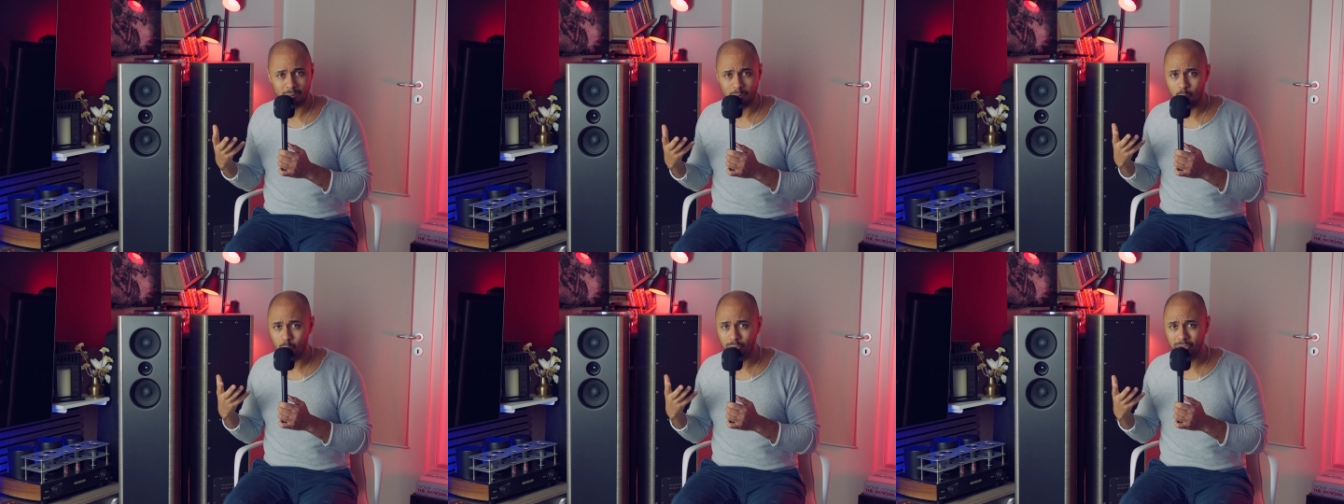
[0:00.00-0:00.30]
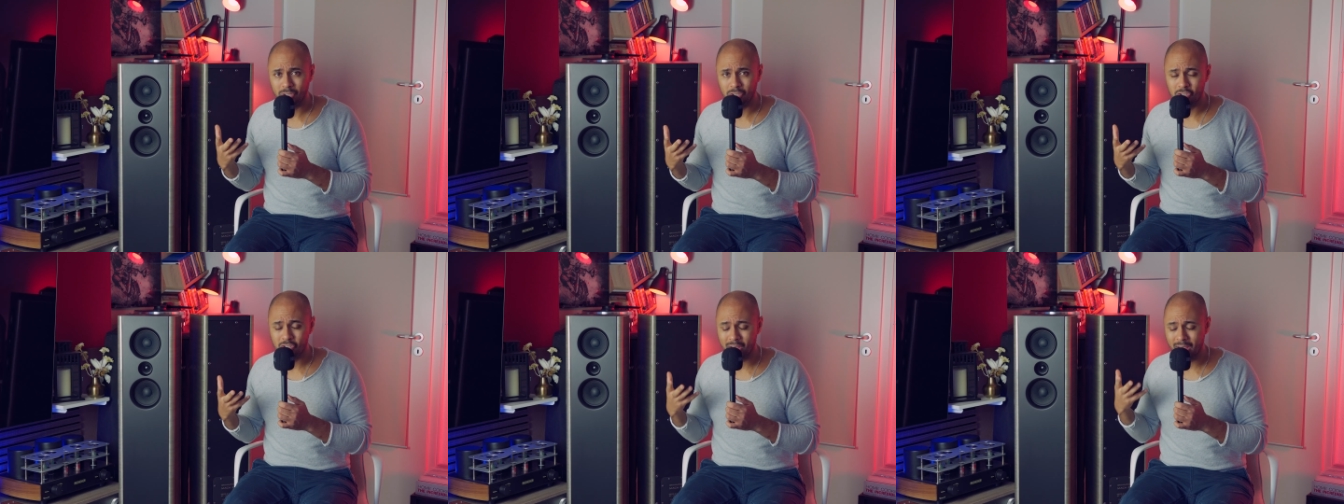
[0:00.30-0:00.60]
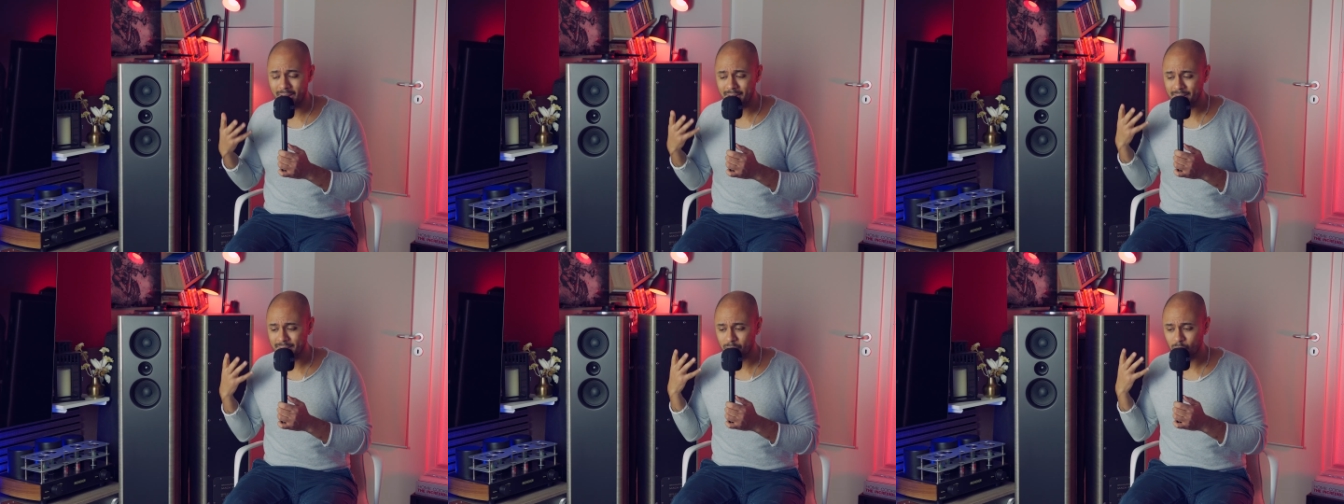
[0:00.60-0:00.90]

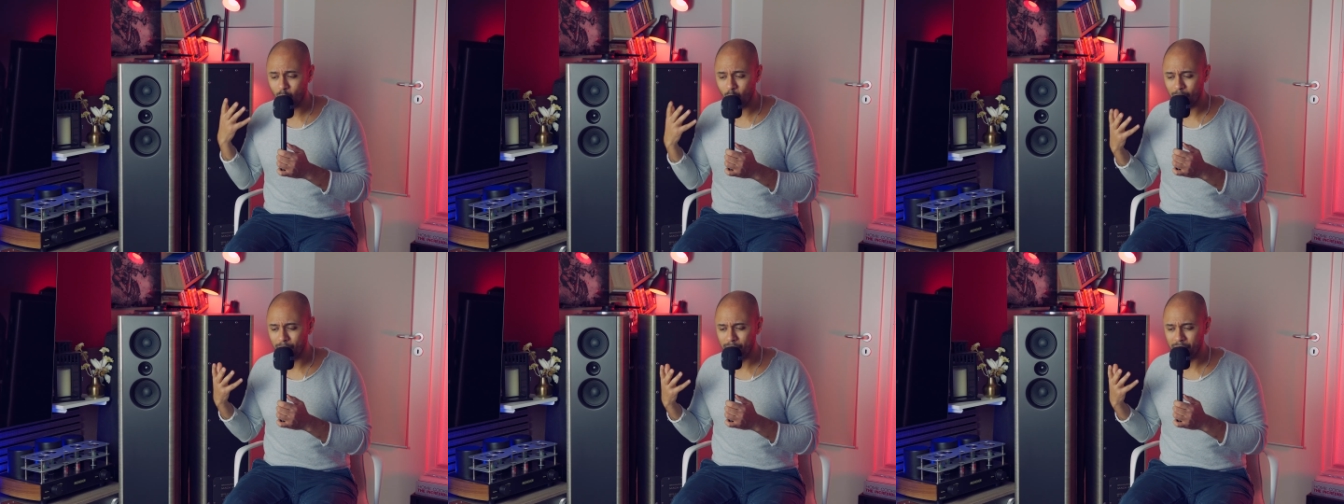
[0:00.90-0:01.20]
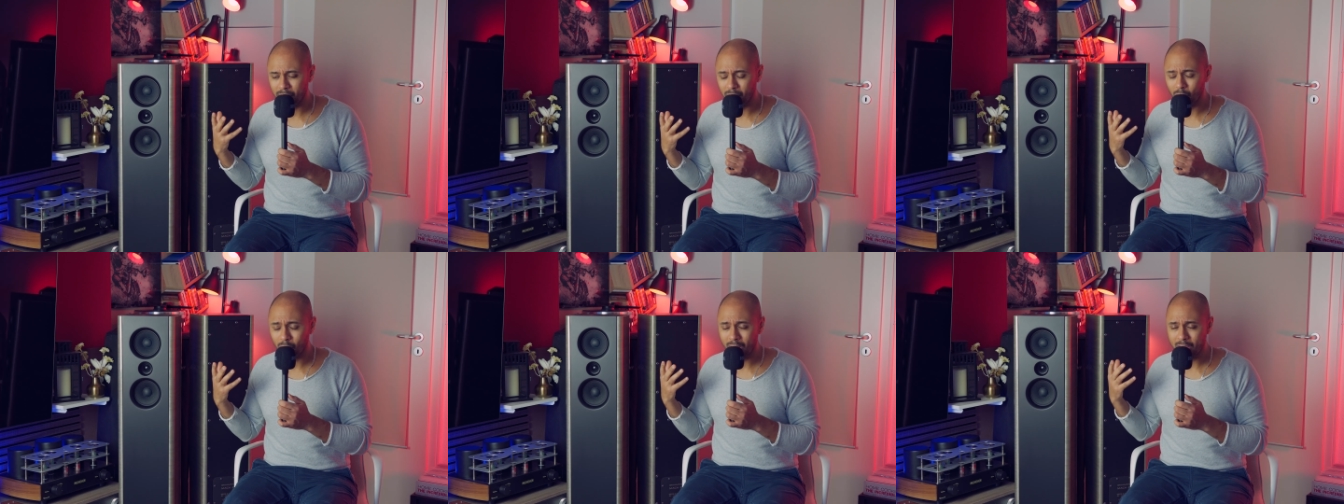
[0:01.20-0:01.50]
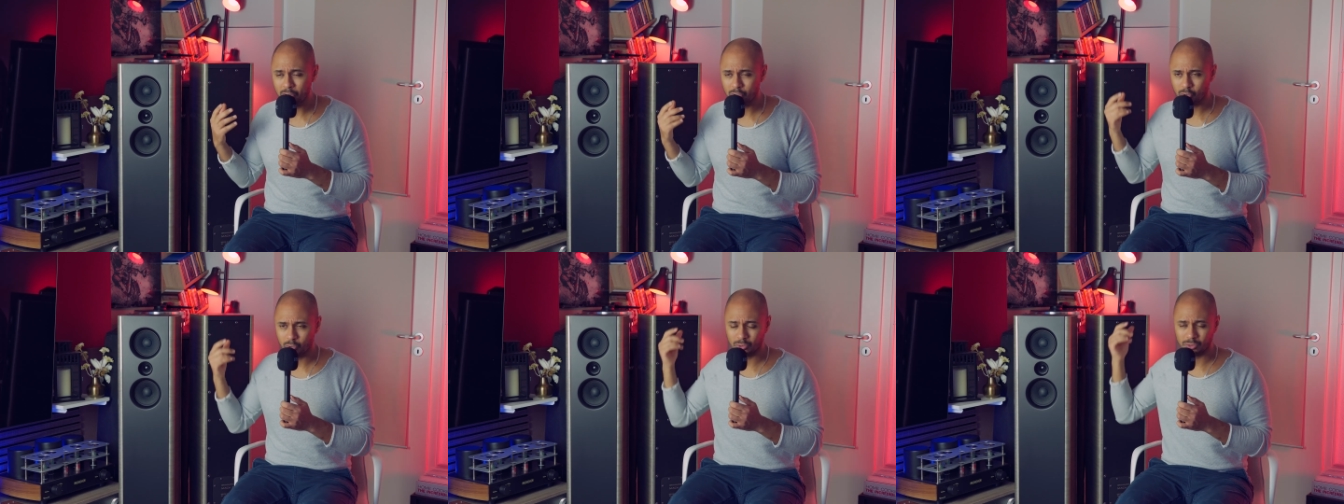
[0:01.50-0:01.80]
multi-channels
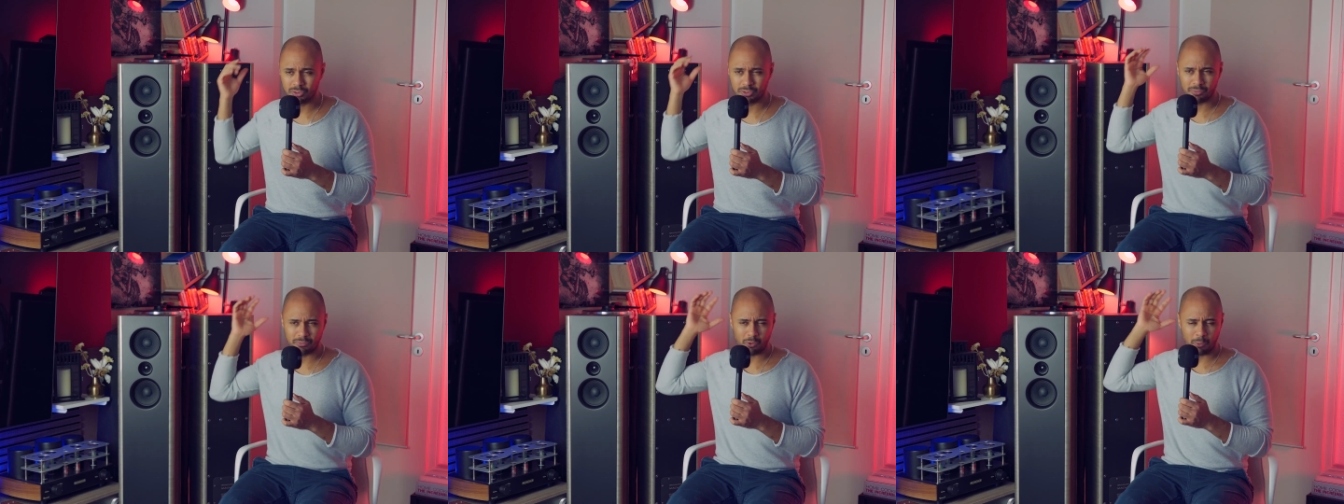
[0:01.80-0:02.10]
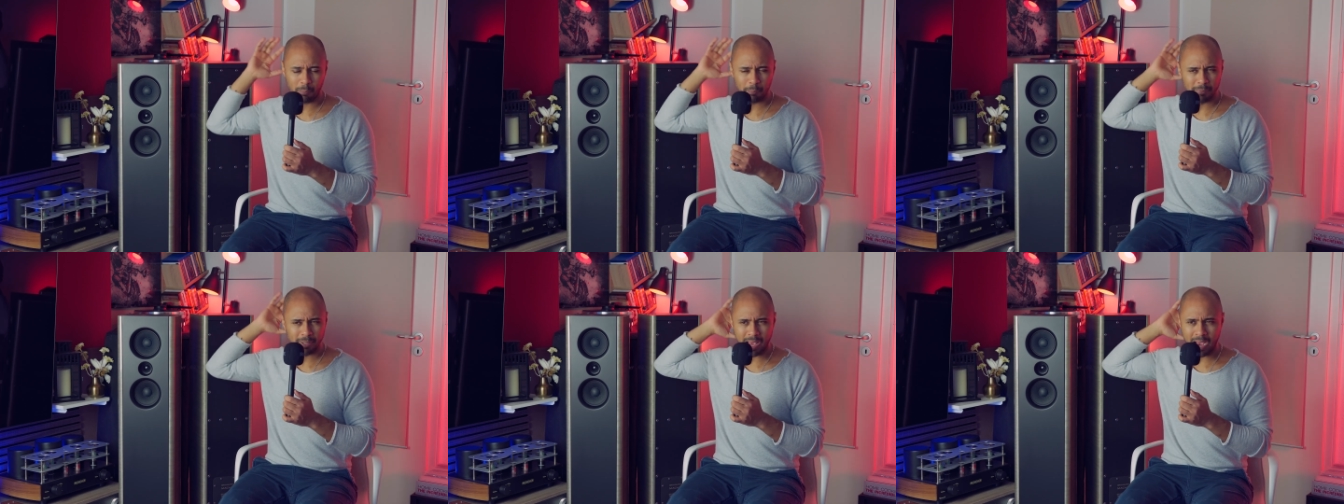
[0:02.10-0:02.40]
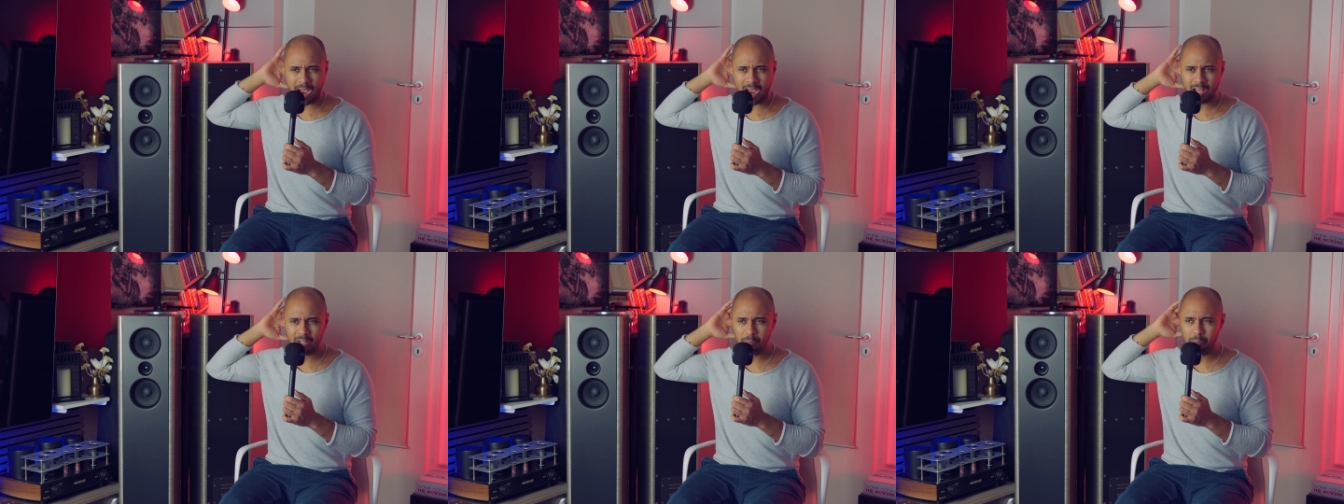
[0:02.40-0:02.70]
configurations from
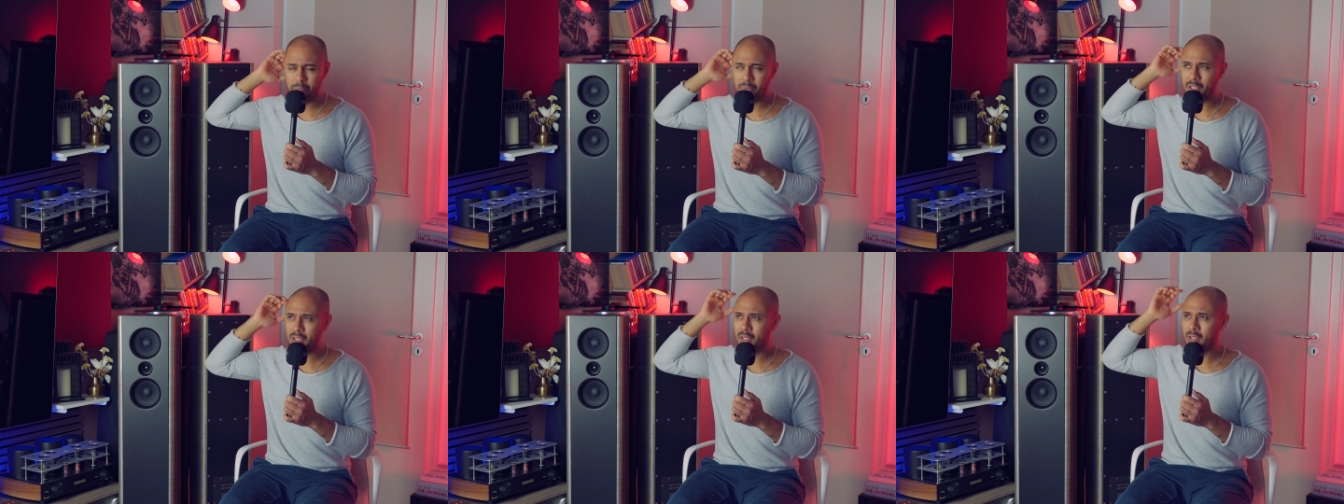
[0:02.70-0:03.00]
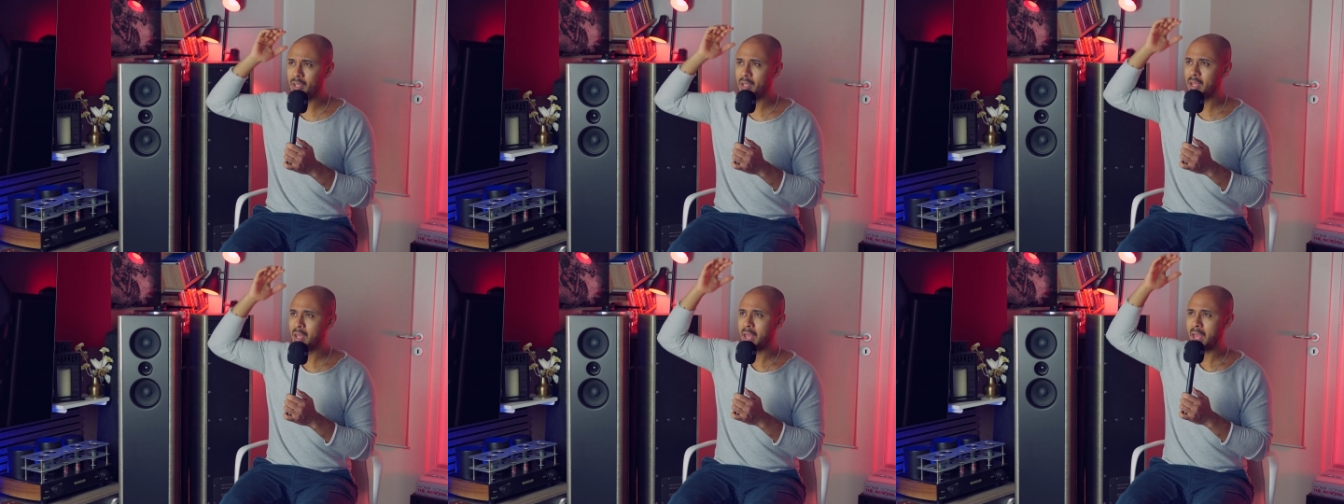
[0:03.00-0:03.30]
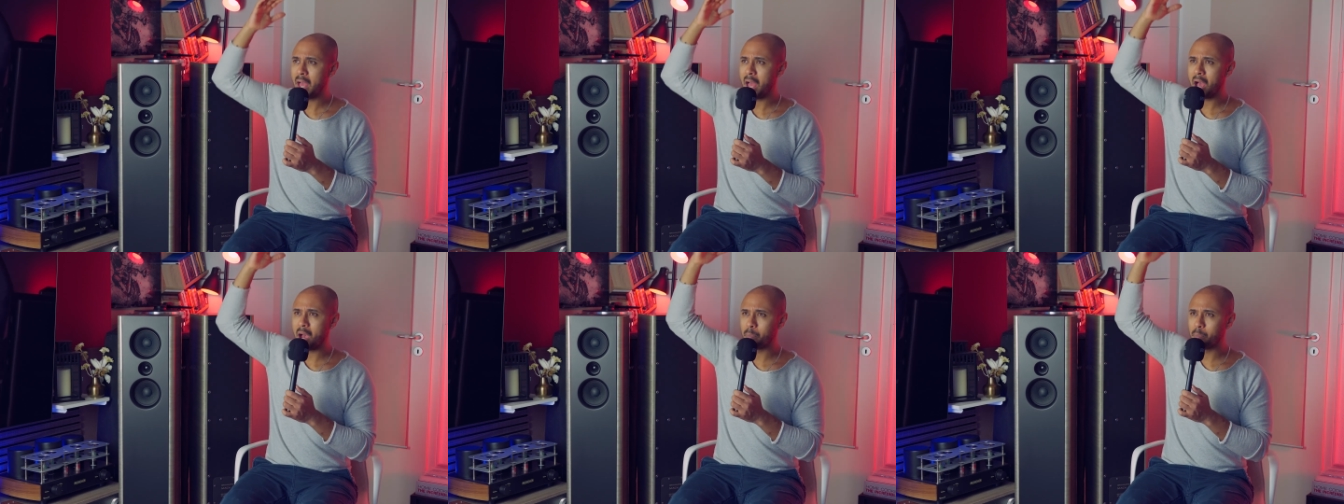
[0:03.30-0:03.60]
behind me,
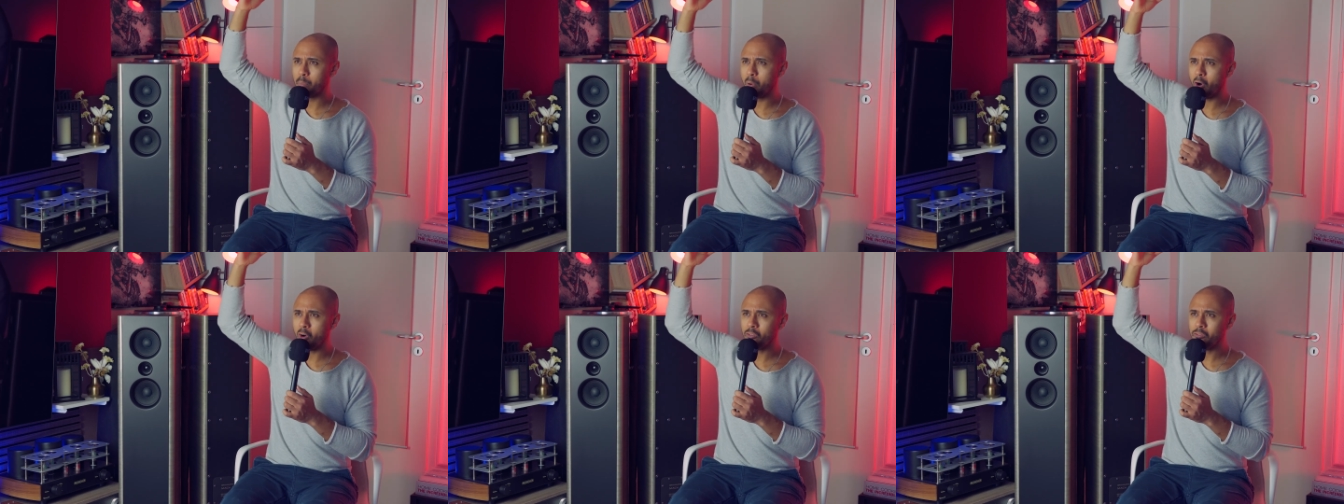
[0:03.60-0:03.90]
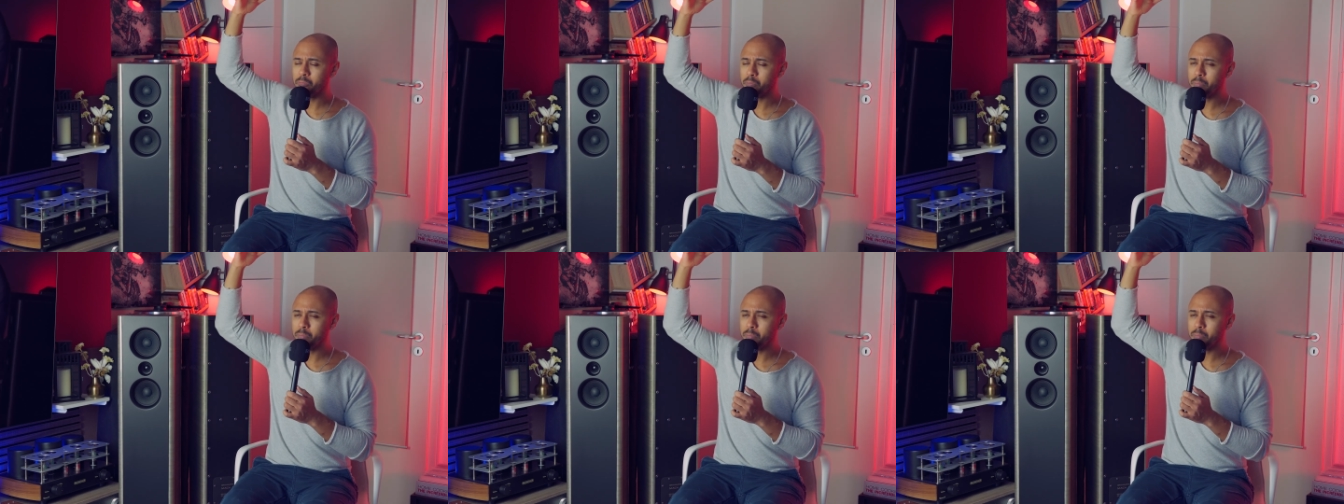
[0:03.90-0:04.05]
above